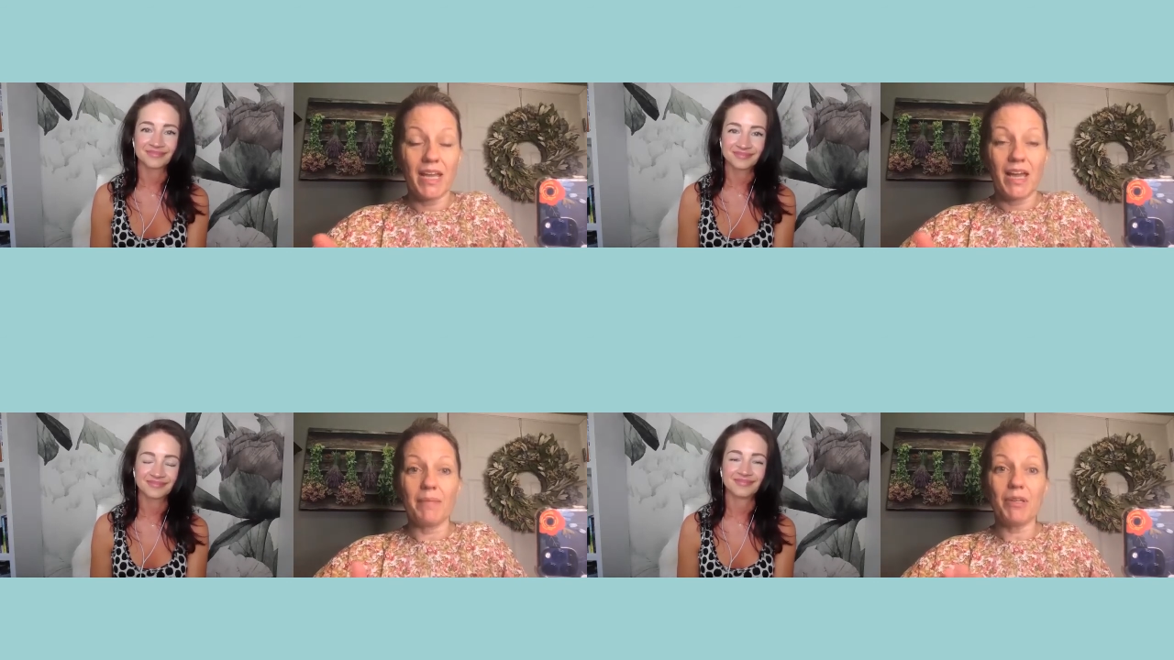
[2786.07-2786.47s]

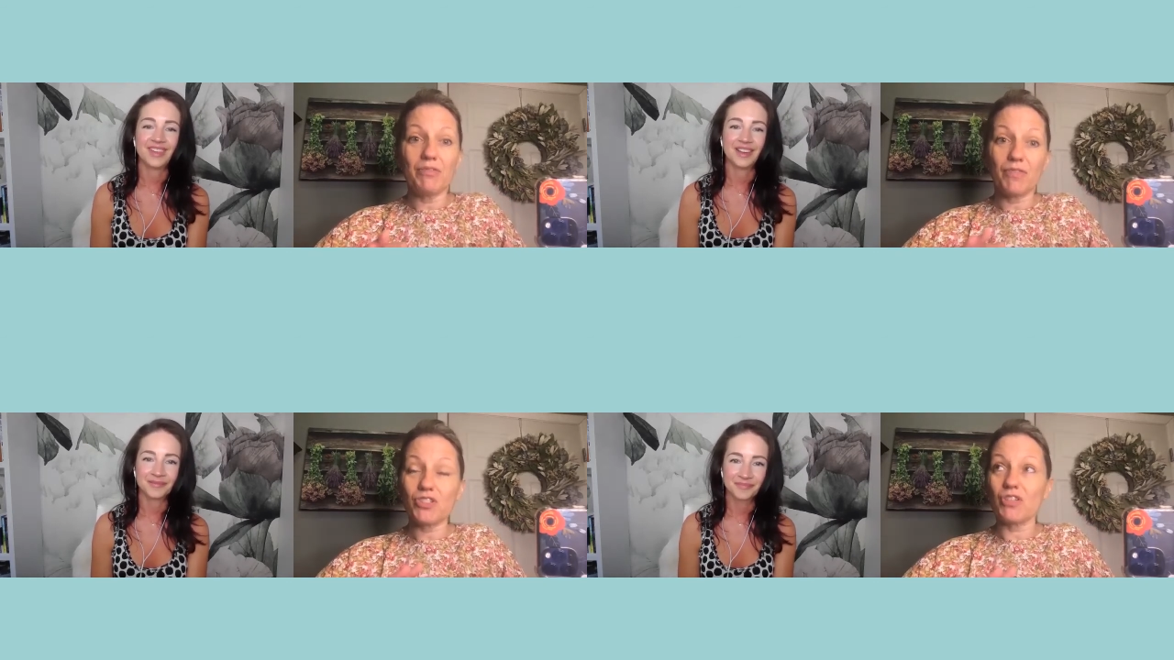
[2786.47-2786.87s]
Speaker 1: I mean,
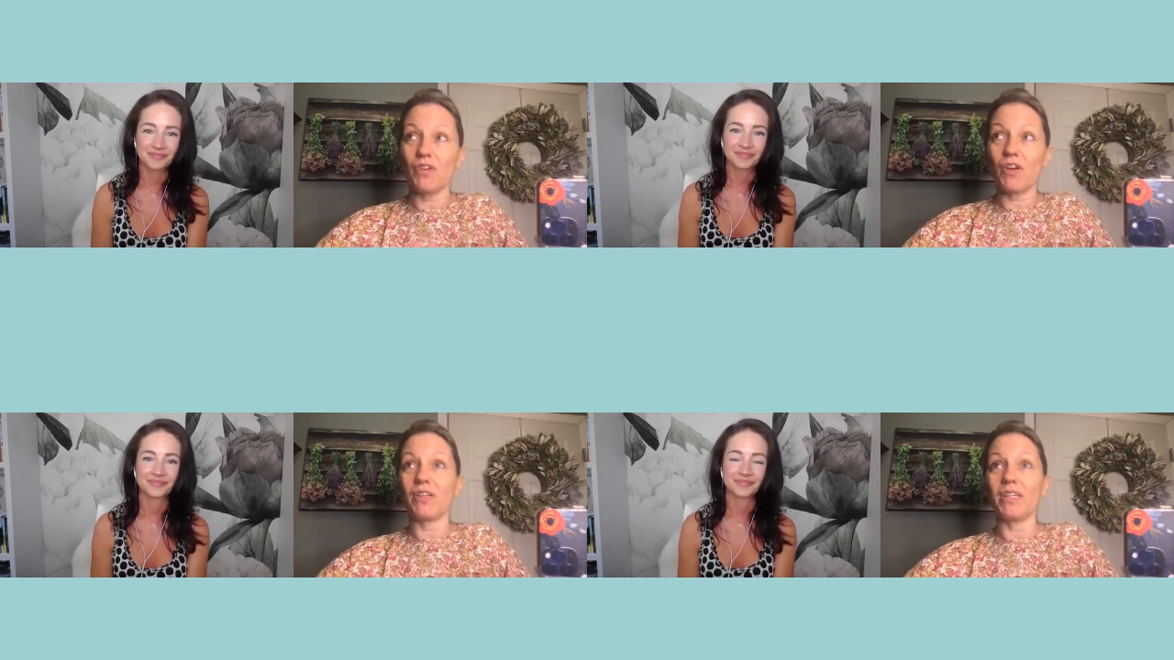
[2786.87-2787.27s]
first of
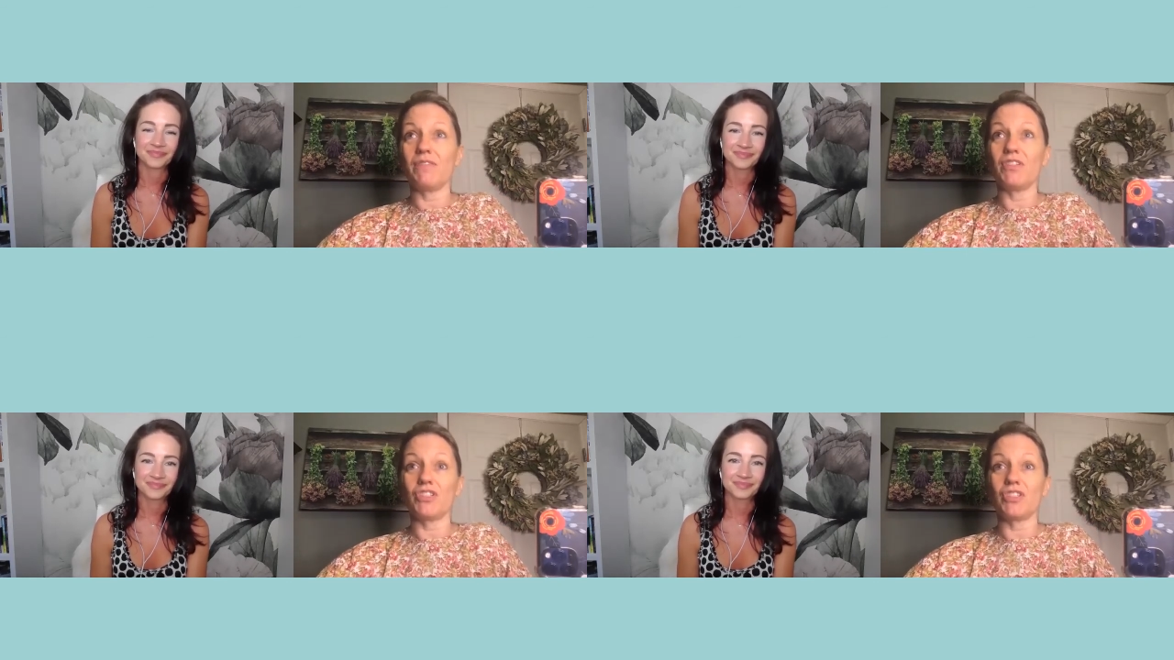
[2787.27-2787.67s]
all,
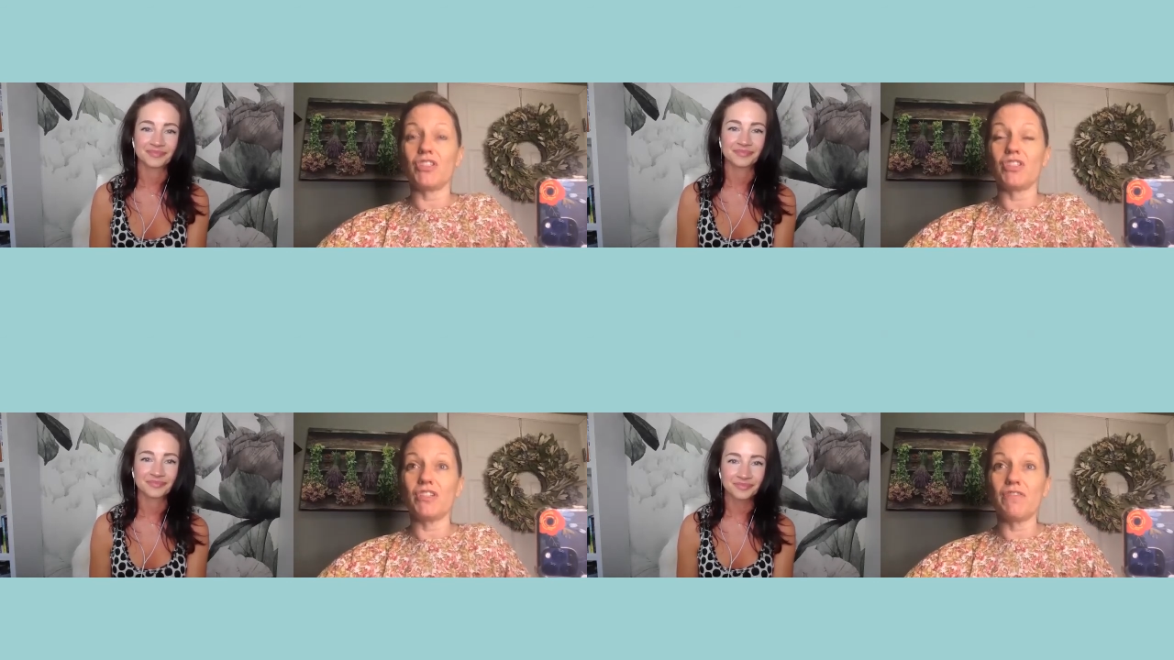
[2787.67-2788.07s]
even just
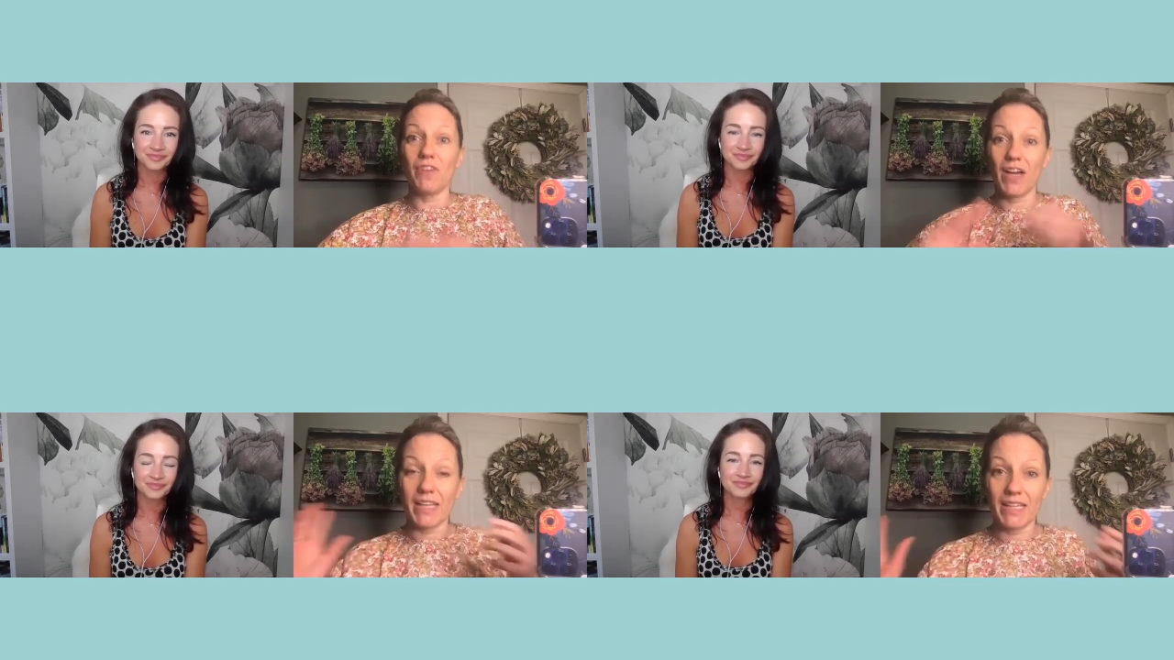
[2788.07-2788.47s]

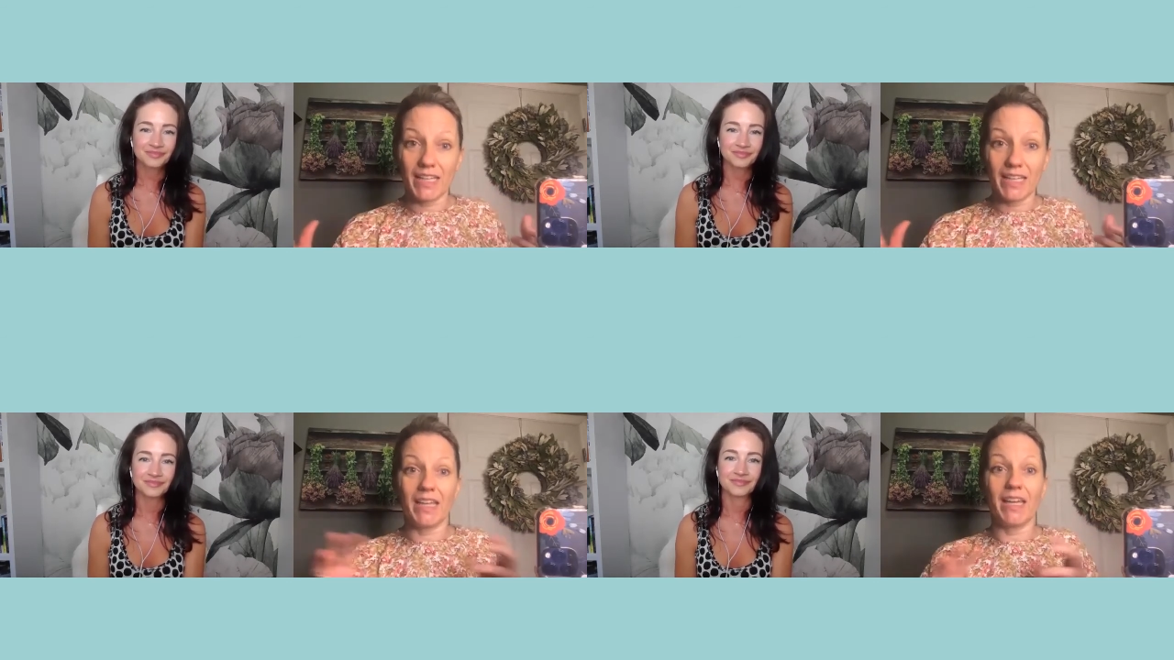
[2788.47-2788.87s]

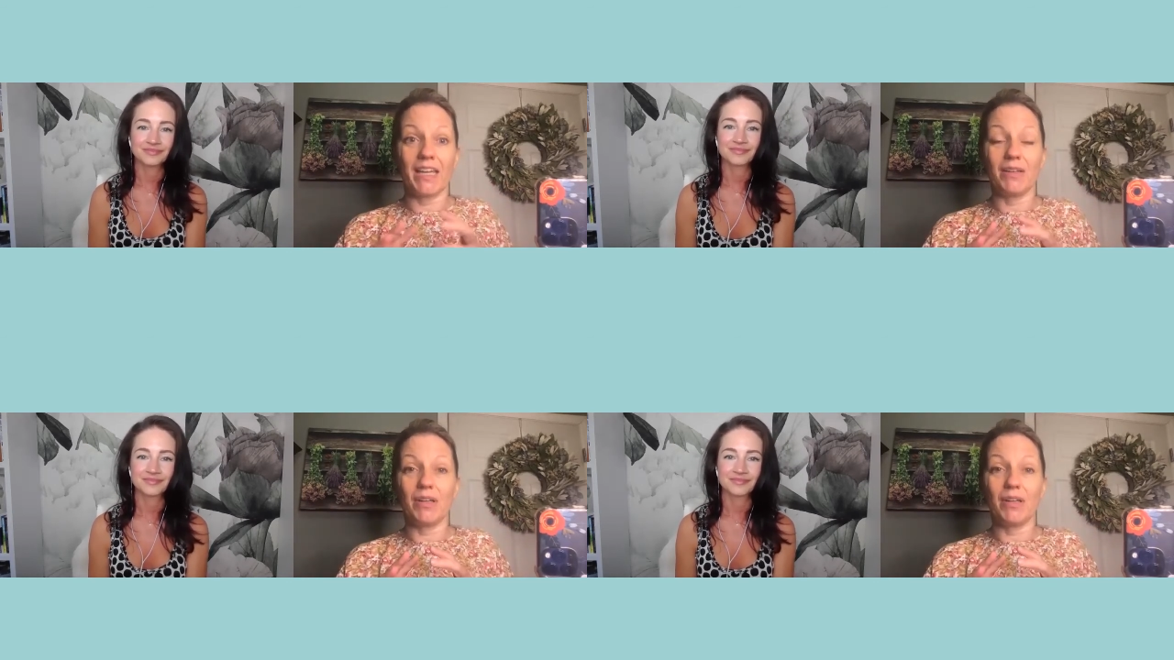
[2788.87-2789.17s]
defining and,